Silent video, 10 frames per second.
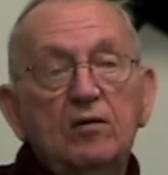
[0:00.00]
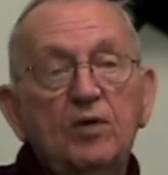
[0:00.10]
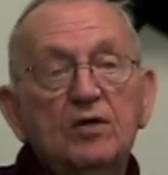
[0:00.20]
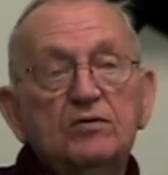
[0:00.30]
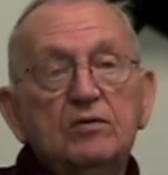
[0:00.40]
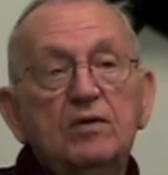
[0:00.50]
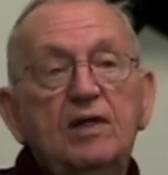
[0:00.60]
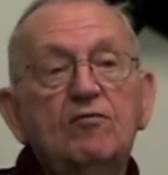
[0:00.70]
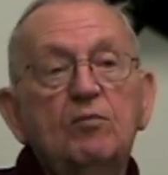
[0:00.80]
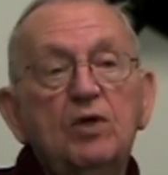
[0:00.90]
to make sure that
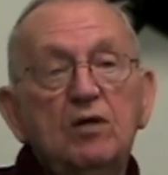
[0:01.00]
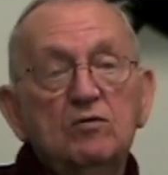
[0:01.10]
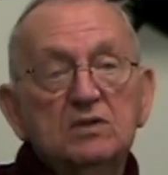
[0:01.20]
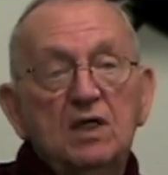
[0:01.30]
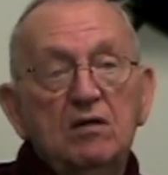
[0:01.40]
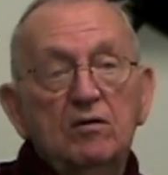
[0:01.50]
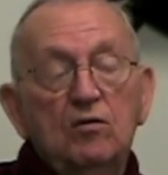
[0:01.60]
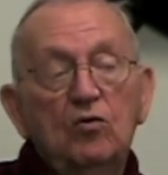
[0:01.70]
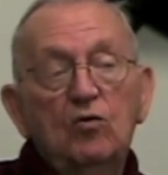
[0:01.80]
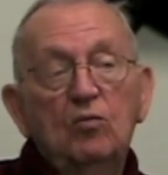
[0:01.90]
everybody was out of the
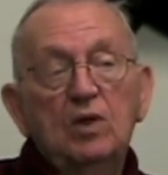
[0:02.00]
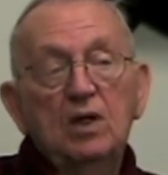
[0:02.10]
home.